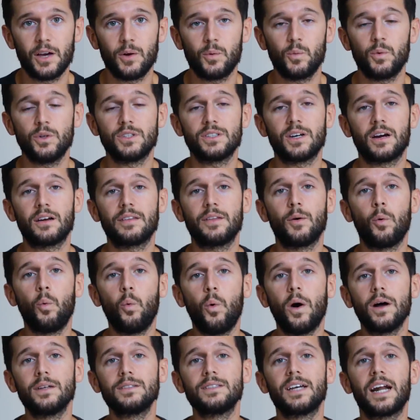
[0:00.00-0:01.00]
which are the
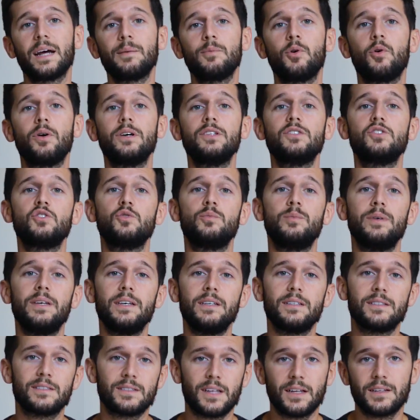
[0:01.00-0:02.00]
ones that I'm going to
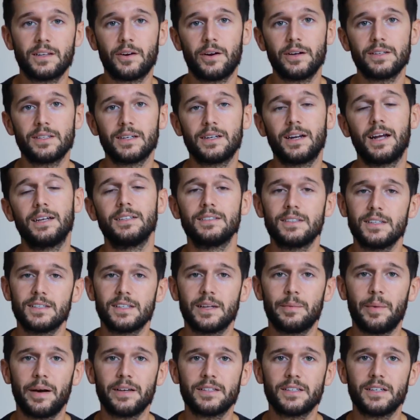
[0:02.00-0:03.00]
be standardizing and
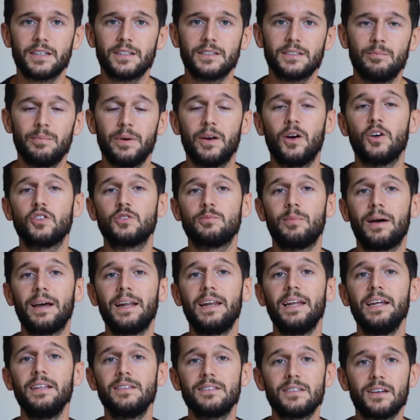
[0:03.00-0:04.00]
systemizing, because my
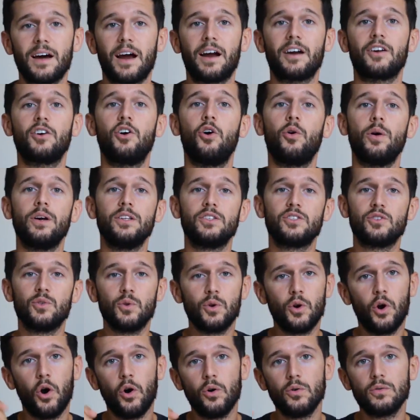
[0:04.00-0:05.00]
leads are going to
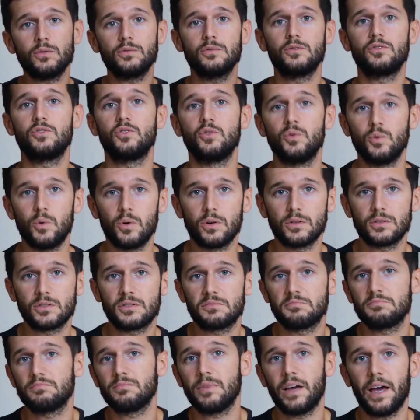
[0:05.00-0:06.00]
go towards
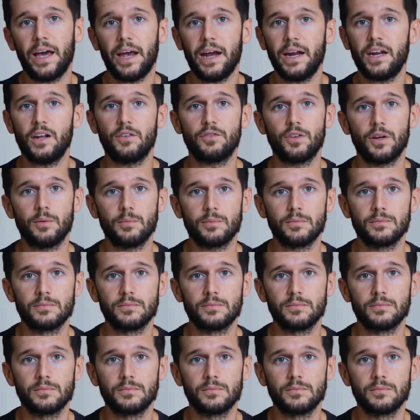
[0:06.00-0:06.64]
any of them.